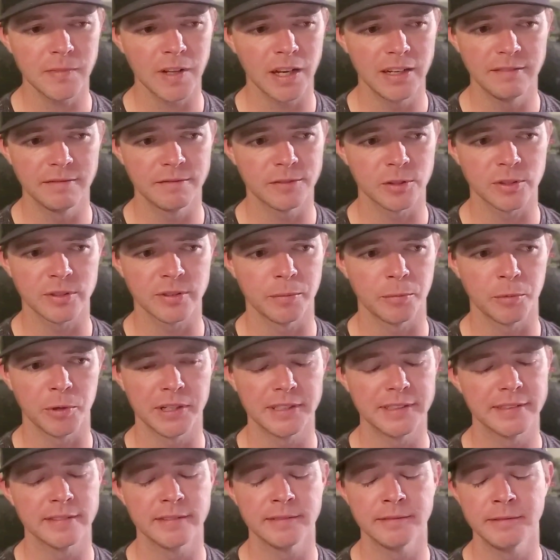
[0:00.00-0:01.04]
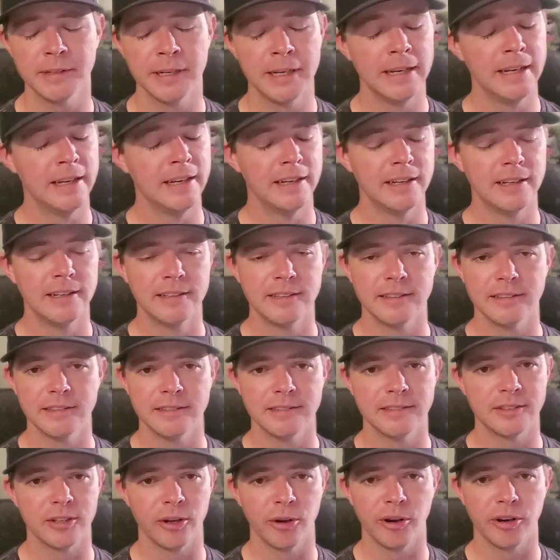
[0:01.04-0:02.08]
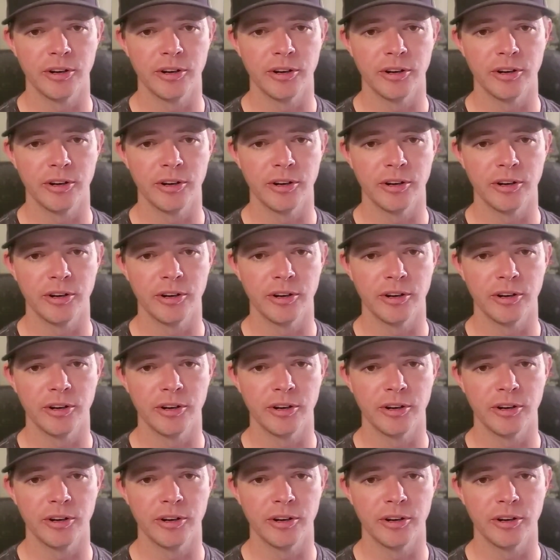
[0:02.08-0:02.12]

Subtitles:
And for some reason, there